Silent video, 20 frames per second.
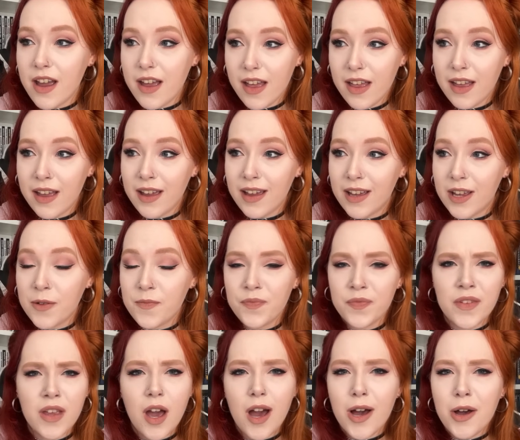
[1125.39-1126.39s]
Like,
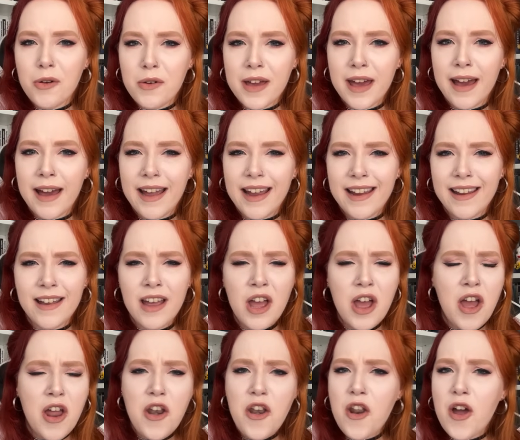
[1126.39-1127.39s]
okay,
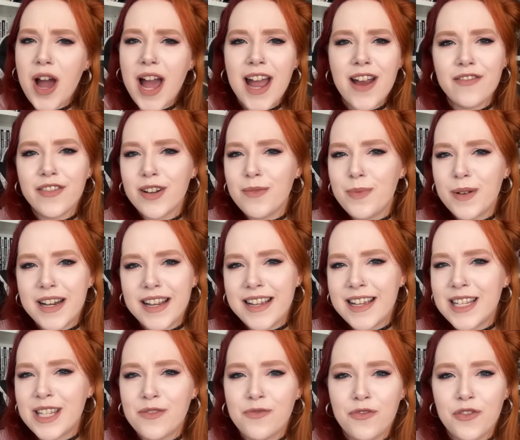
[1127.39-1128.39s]
not everybody
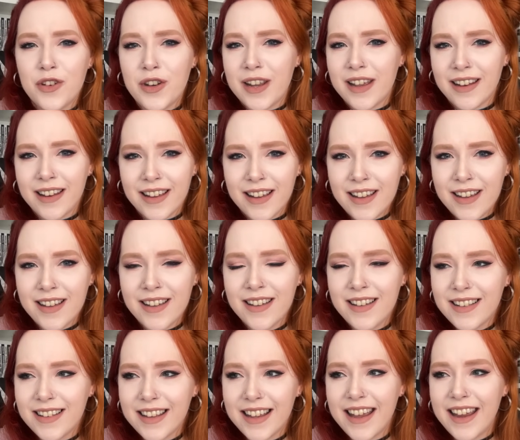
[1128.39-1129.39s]
is vanilla.
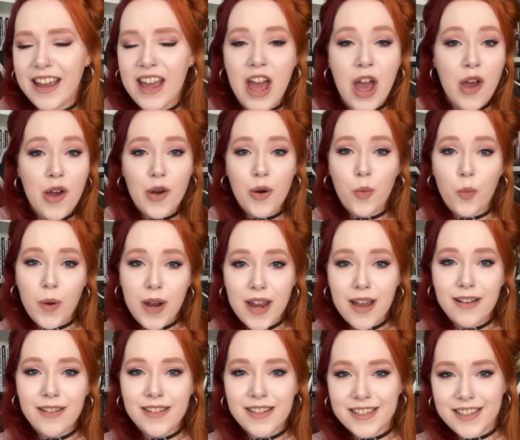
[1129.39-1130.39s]
Like, we
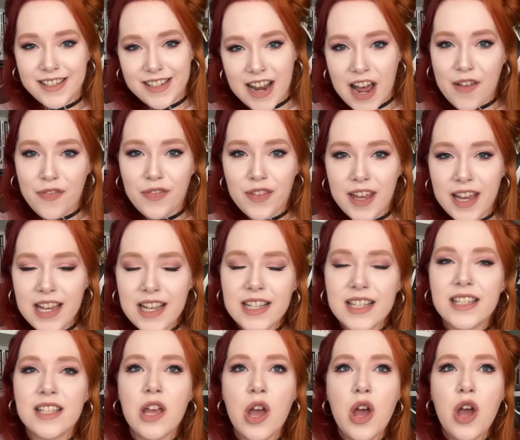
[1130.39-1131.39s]
understand
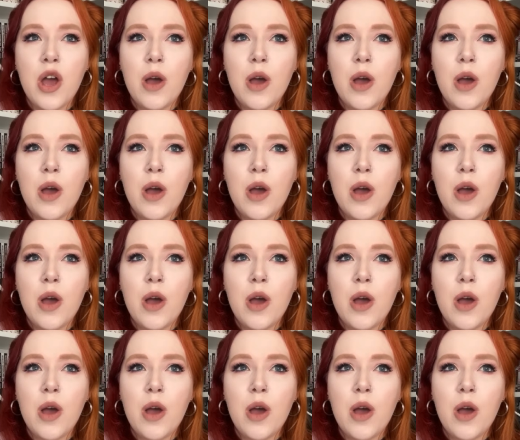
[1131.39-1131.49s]
this.